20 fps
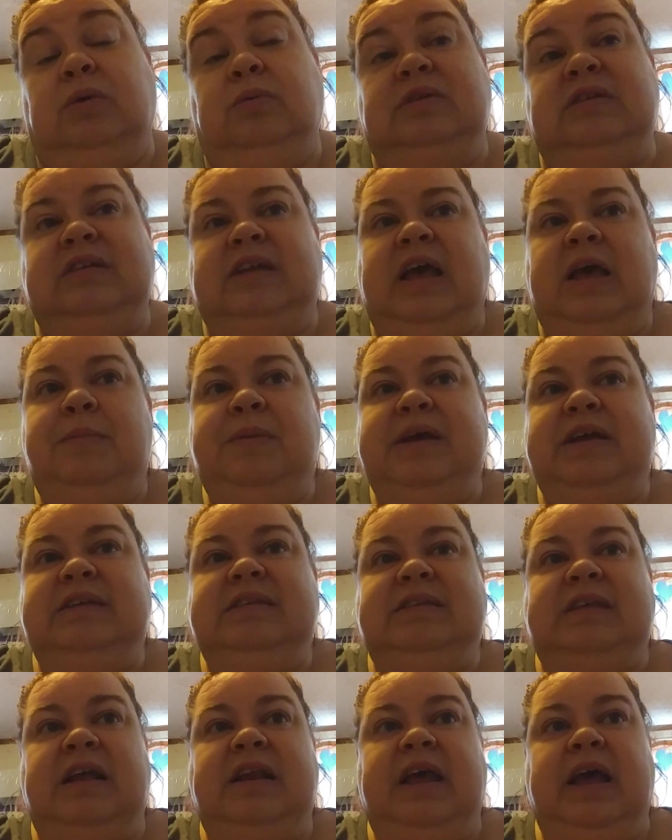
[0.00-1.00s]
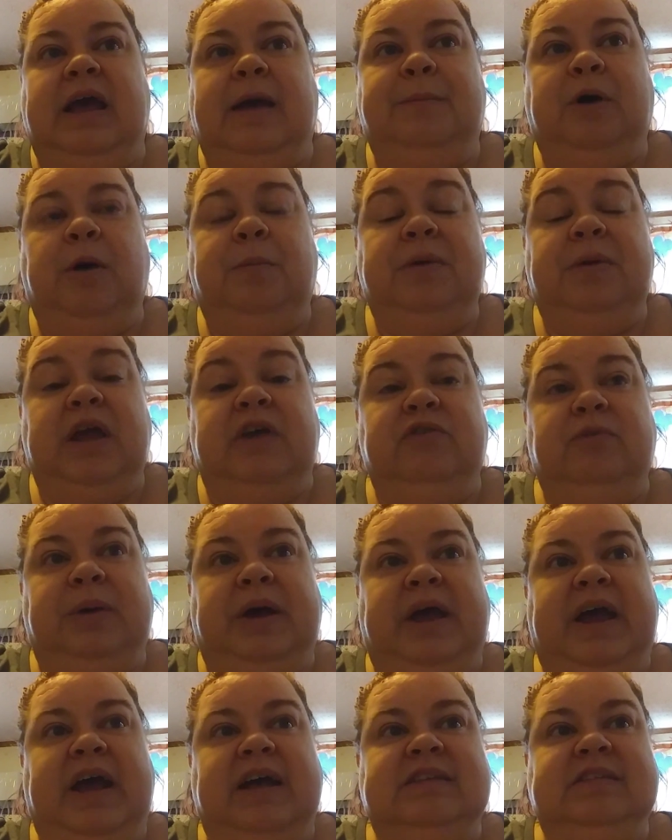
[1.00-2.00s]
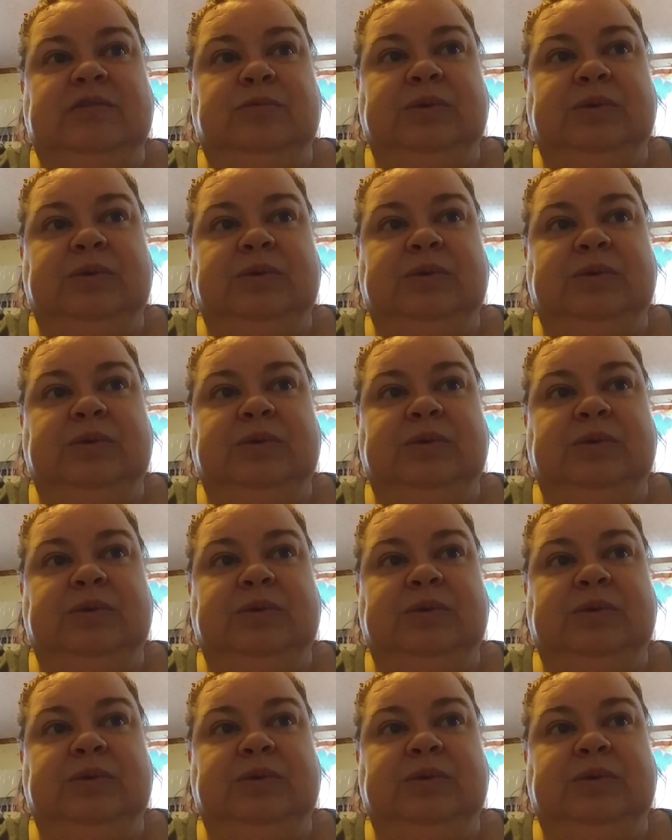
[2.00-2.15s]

Well, today being Sunday, I'm hoping everybody has